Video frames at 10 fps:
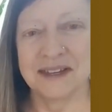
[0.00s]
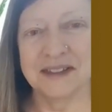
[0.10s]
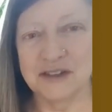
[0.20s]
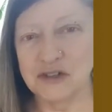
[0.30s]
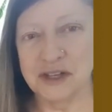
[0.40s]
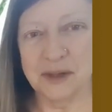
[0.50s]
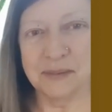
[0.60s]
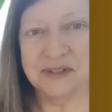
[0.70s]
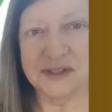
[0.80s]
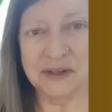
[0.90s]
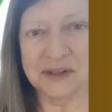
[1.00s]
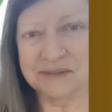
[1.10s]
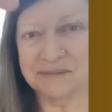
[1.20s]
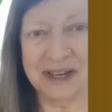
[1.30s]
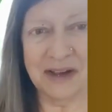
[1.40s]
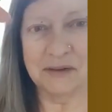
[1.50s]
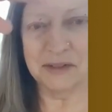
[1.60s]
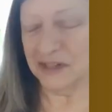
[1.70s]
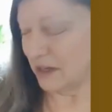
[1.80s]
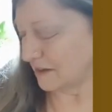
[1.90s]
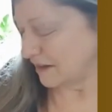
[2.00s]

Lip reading: the sheep to however long